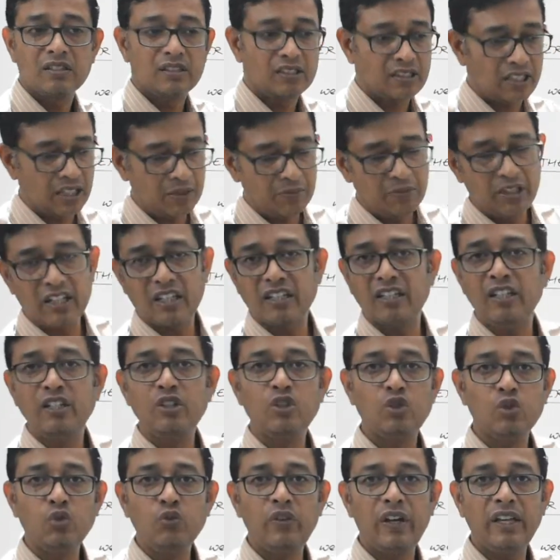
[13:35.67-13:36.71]
It can be done
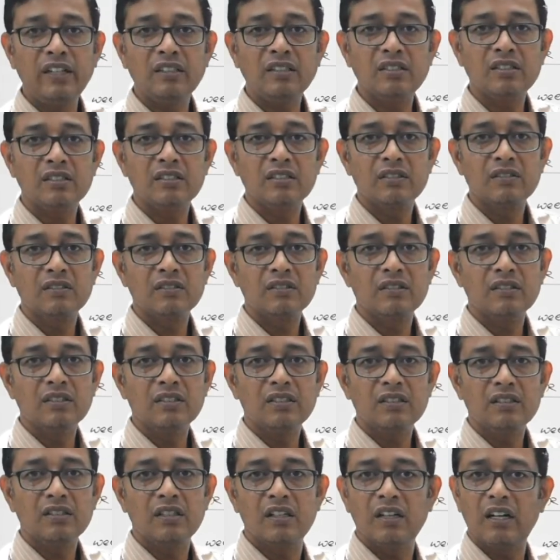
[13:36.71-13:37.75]
in 2 ways.
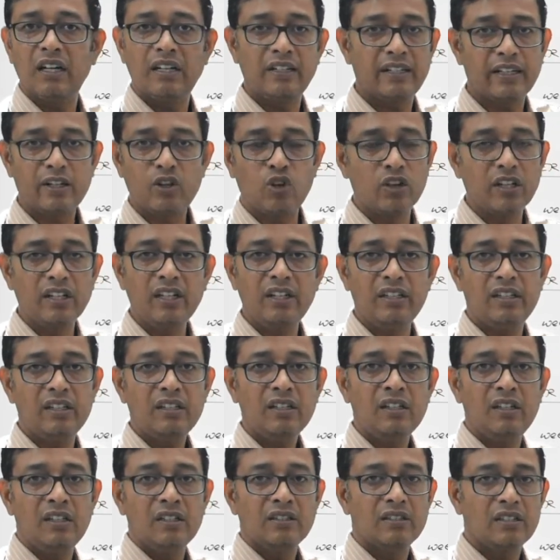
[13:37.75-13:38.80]
And
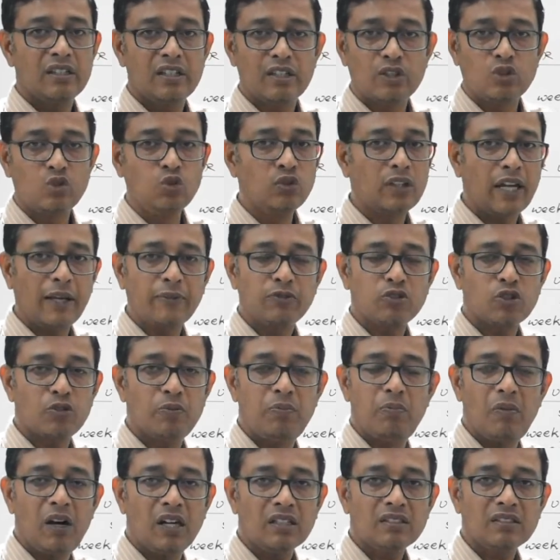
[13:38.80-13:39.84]
accordingly, there are 2 types
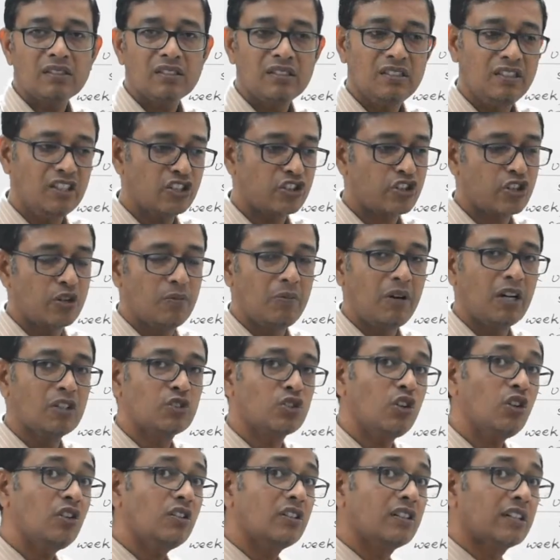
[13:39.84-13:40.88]
of mass, inertial mass
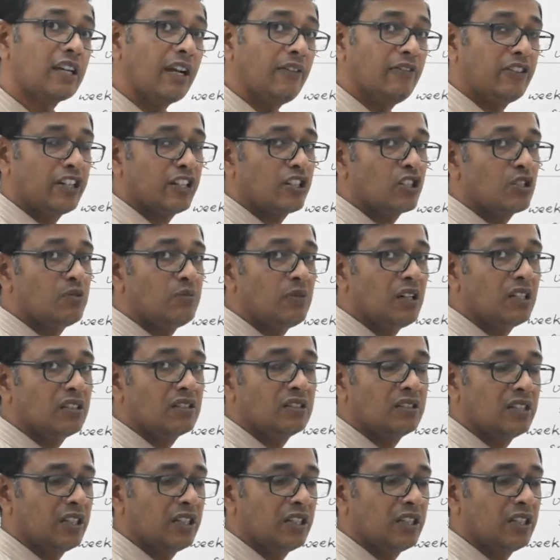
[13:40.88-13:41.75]
or gravitational mass.